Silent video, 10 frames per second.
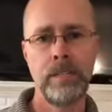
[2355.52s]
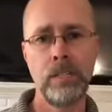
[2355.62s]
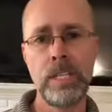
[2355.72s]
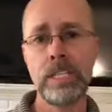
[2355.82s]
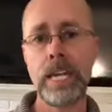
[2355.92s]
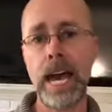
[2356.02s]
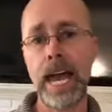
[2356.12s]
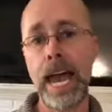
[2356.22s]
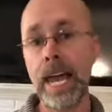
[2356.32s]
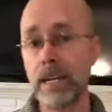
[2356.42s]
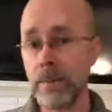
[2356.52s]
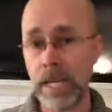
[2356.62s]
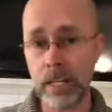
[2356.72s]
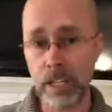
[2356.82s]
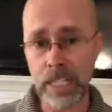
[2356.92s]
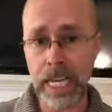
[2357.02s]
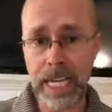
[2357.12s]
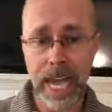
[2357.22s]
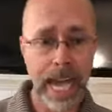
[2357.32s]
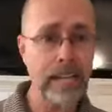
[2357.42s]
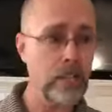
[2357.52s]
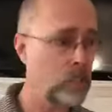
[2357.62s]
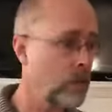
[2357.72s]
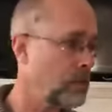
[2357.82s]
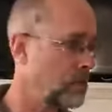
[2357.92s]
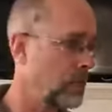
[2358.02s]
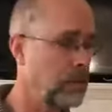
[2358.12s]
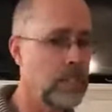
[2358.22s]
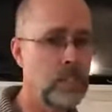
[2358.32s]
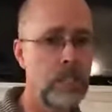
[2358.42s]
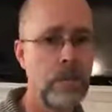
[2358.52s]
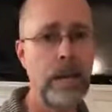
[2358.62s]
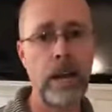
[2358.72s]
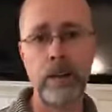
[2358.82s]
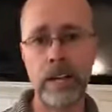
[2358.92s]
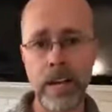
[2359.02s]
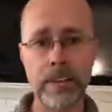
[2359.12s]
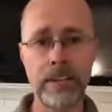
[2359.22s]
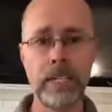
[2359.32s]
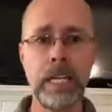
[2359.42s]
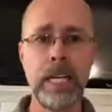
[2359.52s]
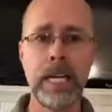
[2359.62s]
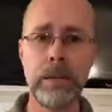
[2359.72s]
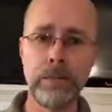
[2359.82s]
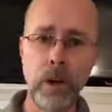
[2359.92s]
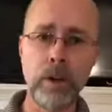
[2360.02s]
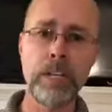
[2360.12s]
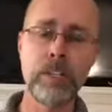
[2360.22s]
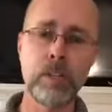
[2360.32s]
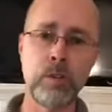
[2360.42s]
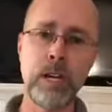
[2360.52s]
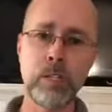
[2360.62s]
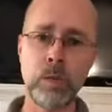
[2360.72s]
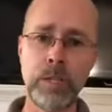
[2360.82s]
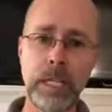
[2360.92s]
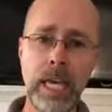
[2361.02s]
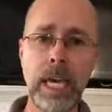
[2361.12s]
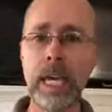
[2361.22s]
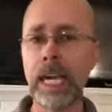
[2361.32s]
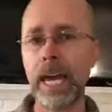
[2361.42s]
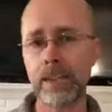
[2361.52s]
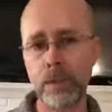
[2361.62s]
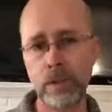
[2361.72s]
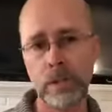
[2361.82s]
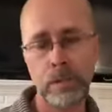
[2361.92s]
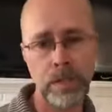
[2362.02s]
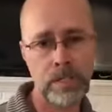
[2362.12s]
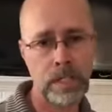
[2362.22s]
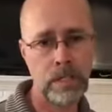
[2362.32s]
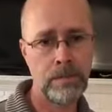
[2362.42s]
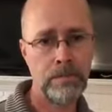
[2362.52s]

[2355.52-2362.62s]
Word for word: So this guy had to be, the king had to trust him, and somehow or another, he broke his trust with the king and got thrown in prison.